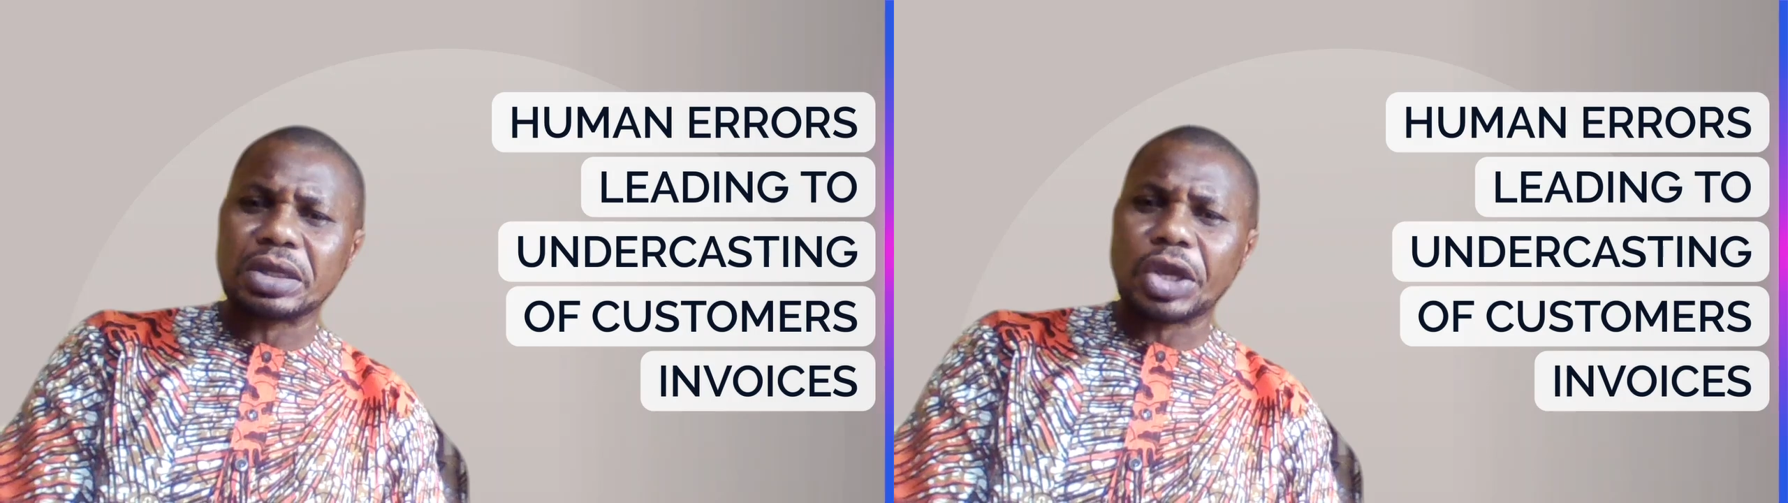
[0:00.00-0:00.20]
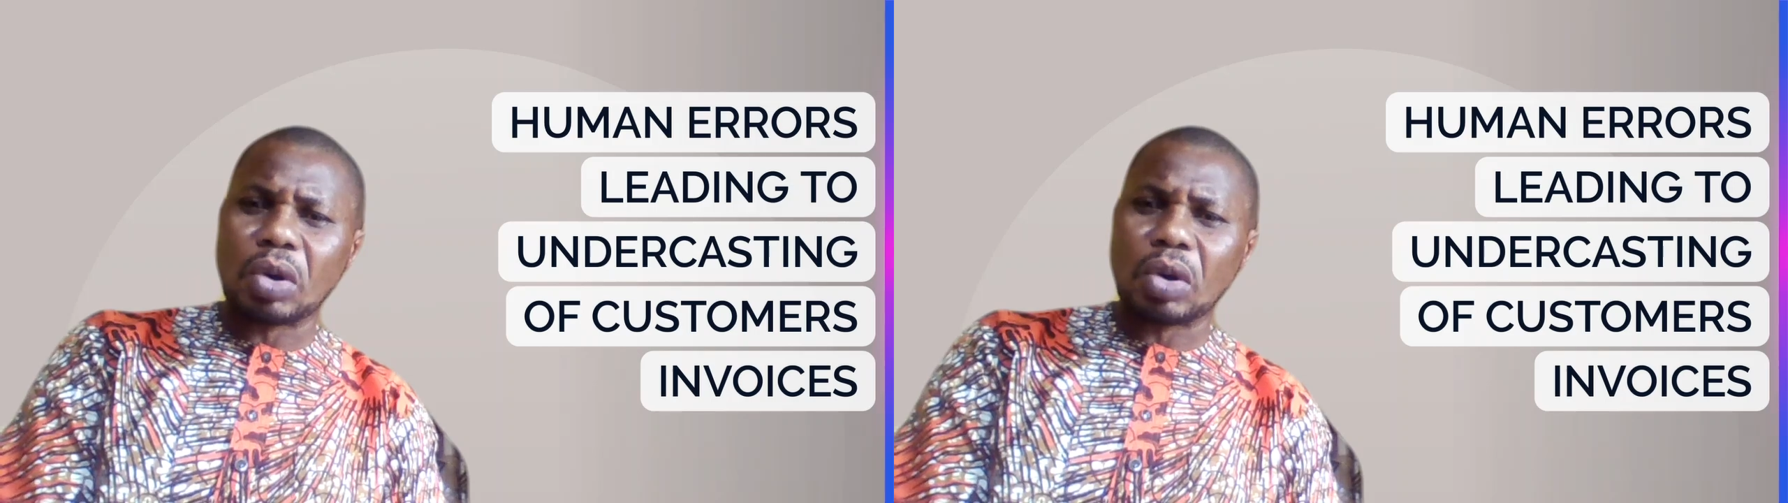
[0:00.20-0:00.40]

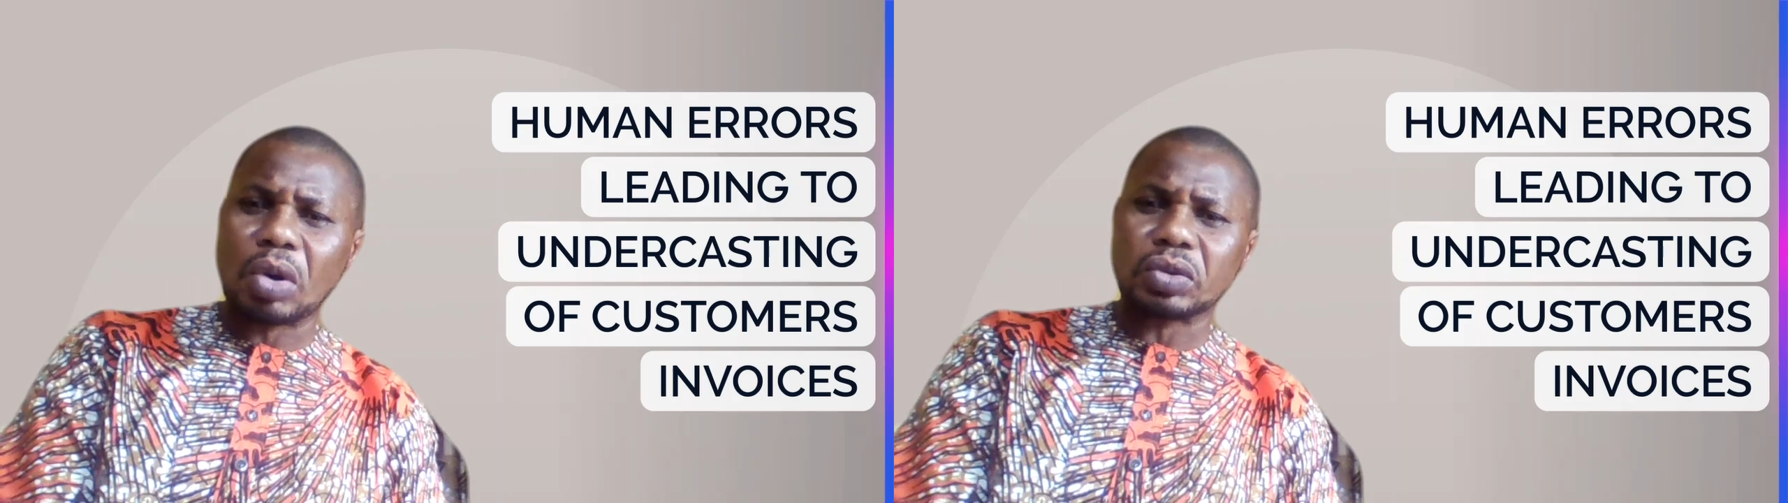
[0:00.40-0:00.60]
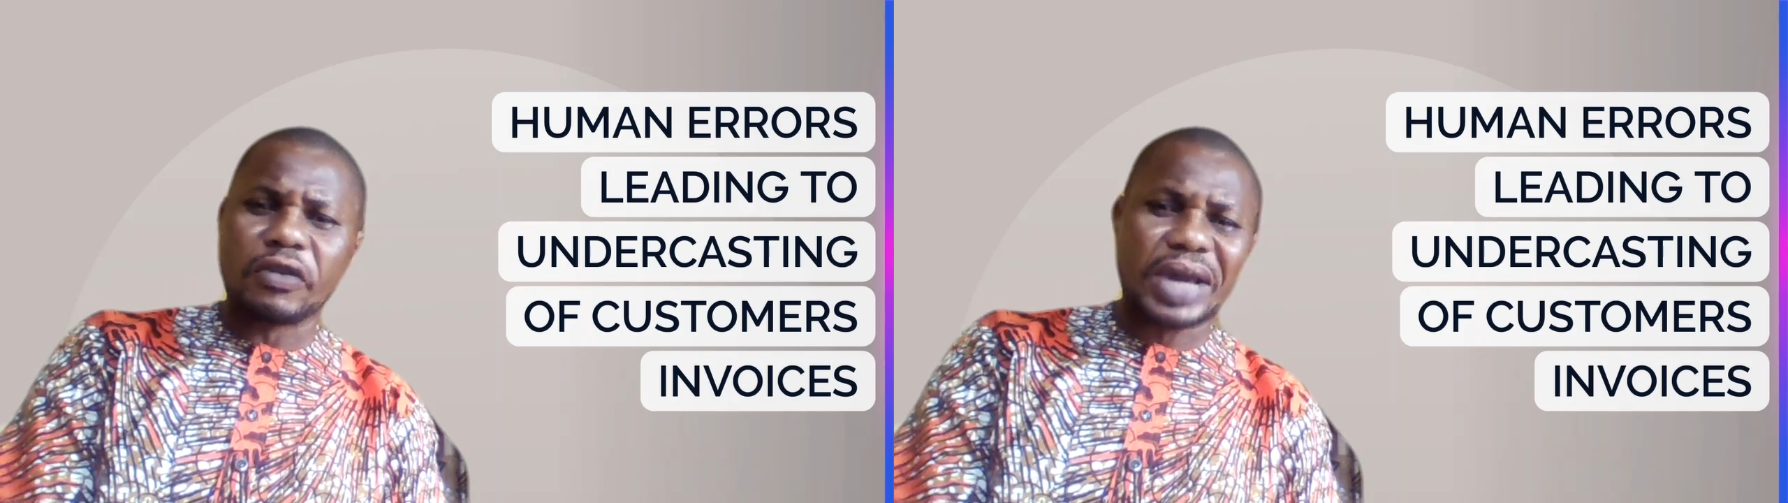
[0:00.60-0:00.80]

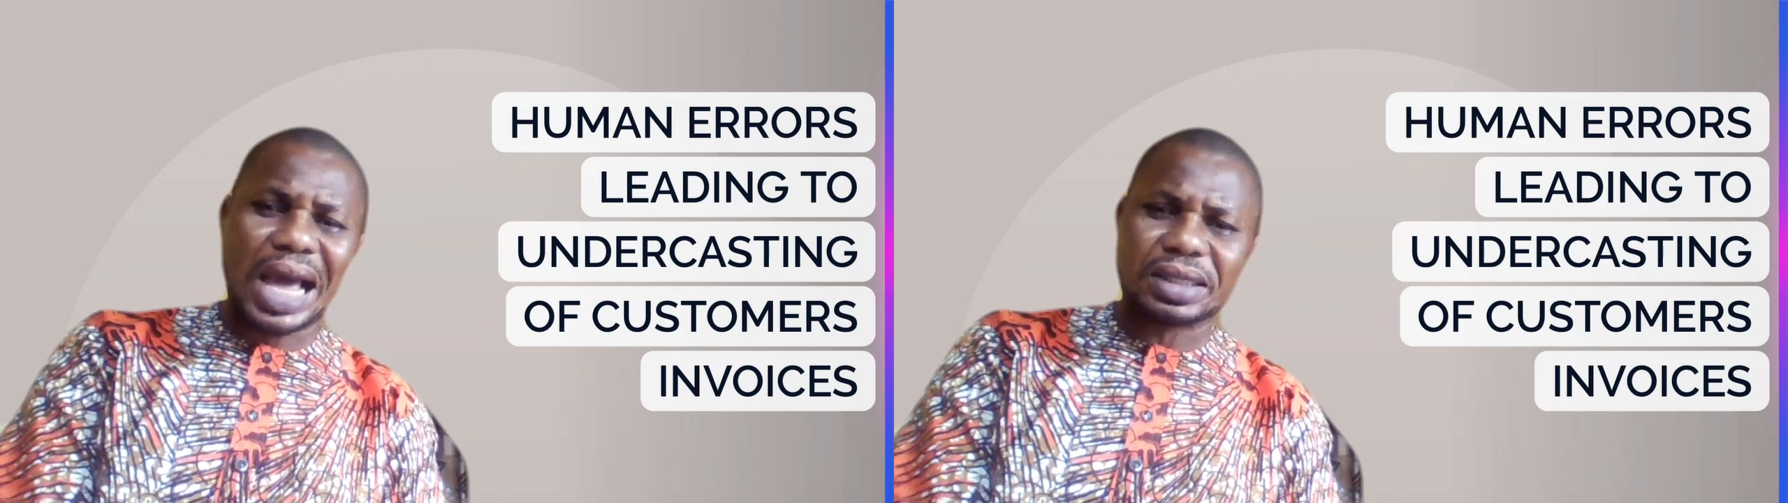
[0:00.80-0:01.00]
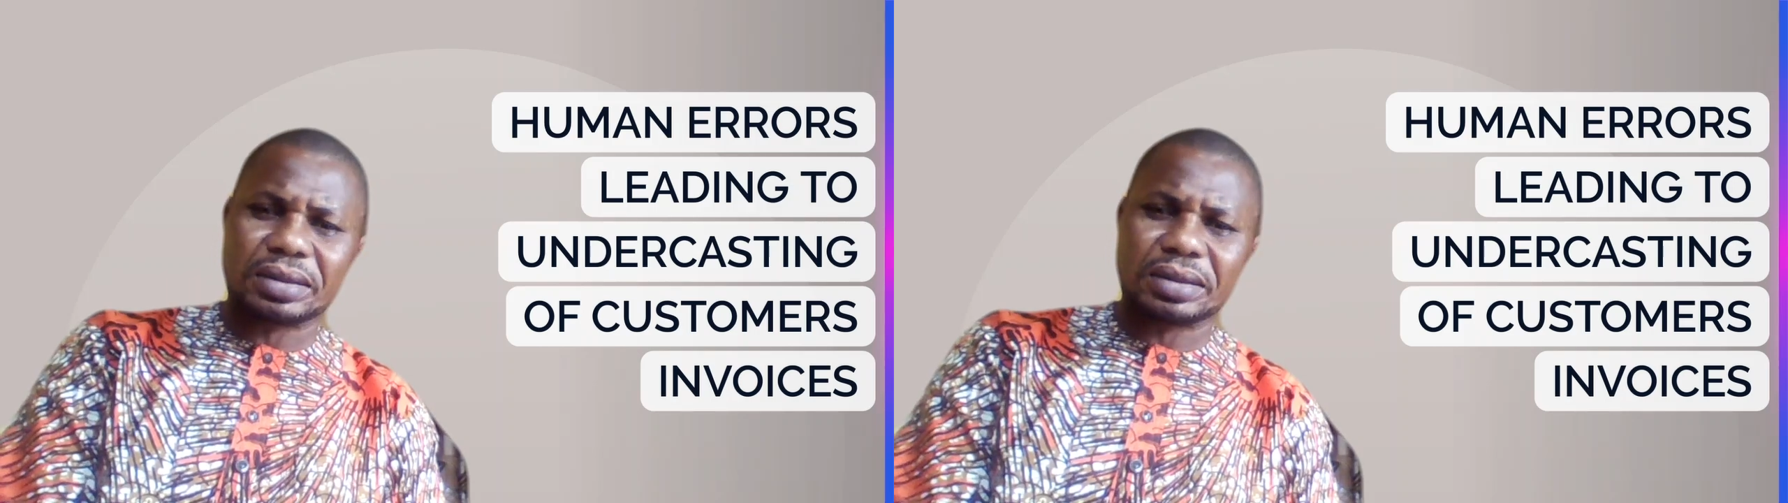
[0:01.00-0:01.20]
errors of
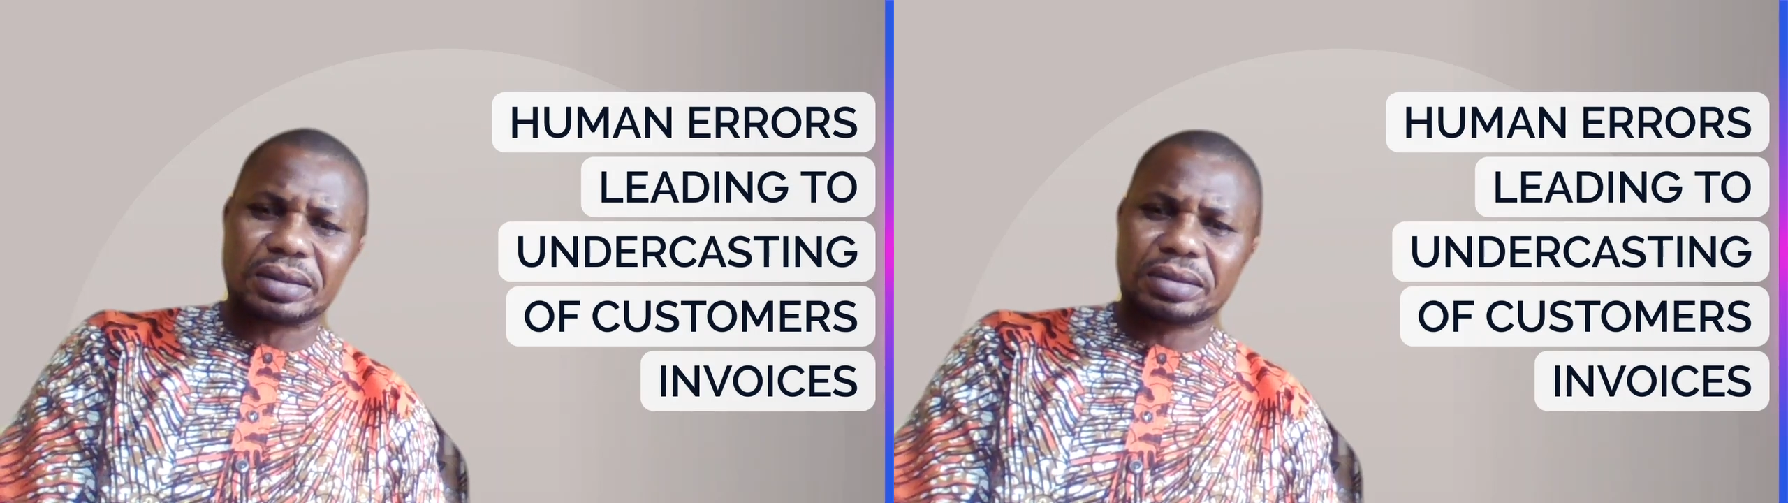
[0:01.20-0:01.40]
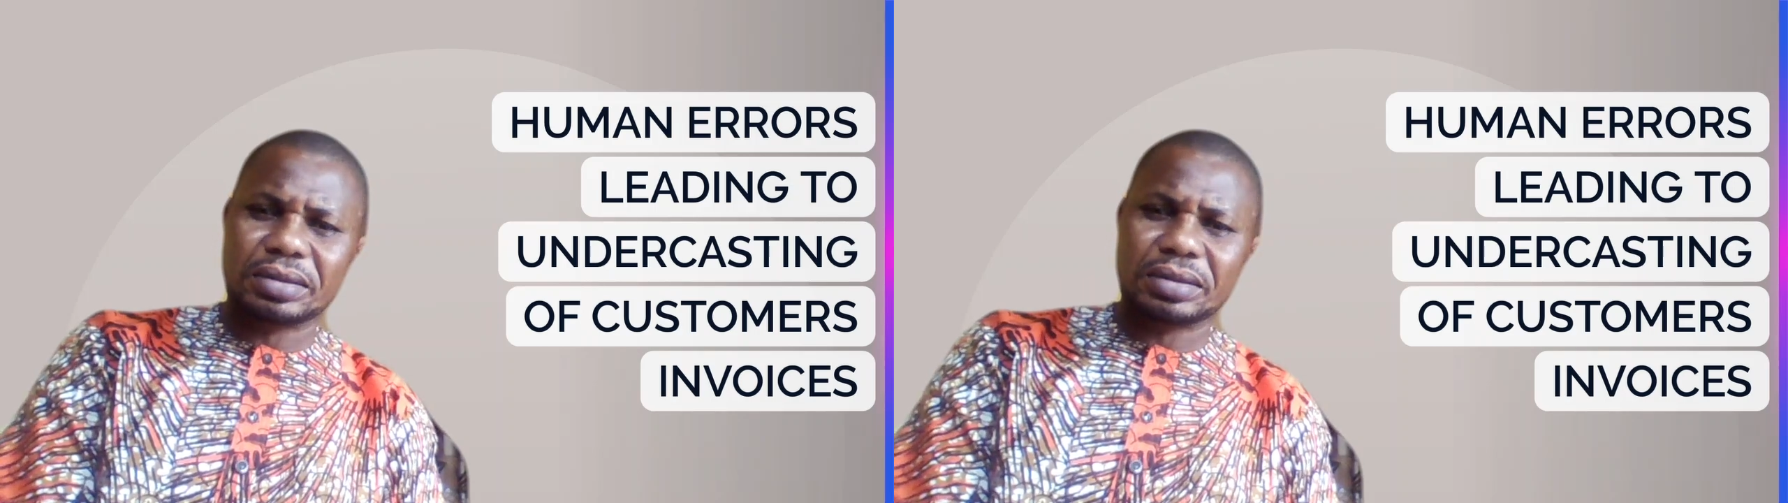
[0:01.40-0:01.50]
casting.